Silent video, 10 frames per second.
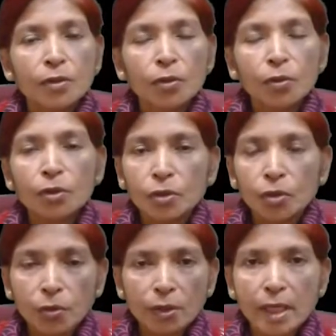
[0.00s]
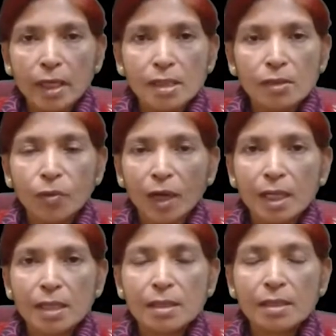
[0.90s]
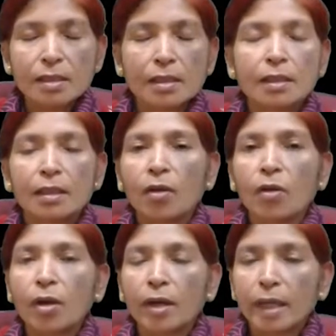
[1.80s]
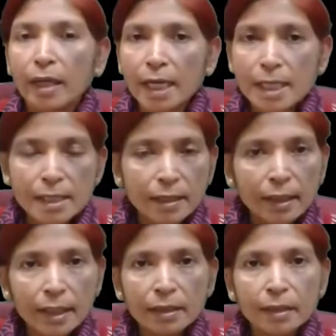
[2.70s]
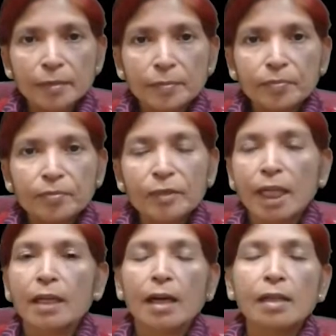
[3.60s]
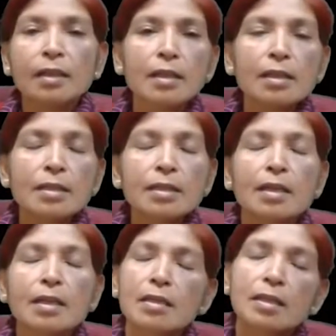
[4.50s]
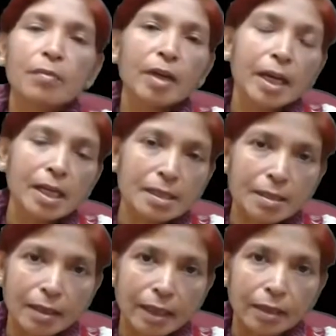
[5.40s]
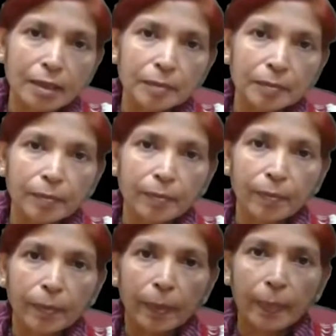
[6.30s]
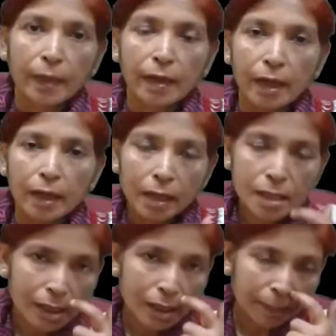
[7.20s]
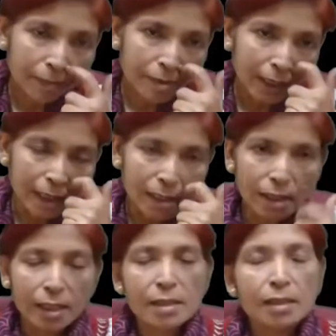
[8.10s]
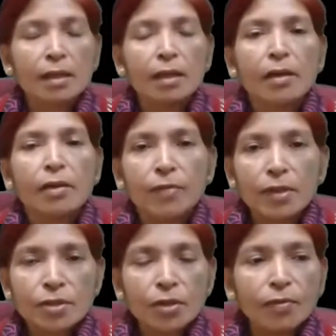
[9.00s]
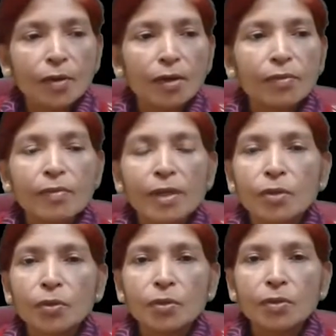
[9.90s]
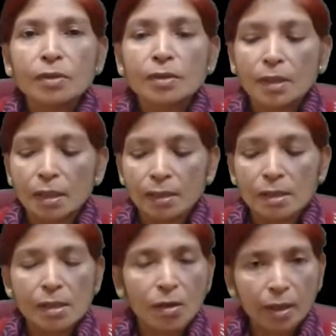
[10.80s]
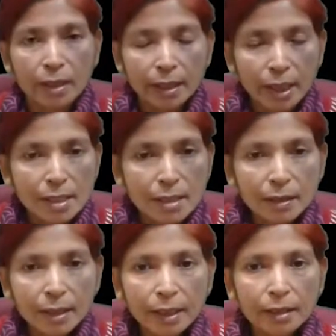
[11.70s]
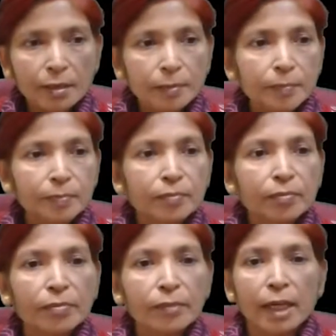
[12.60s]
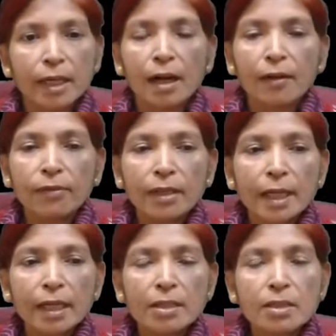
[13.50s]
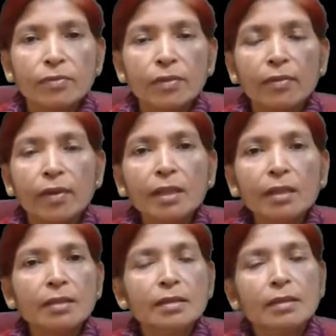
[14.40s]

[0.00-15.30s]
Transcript: do two things. One is organize the data and other is summarize the data. In descriptive statistics, first of all we will do organize the data, and after that we will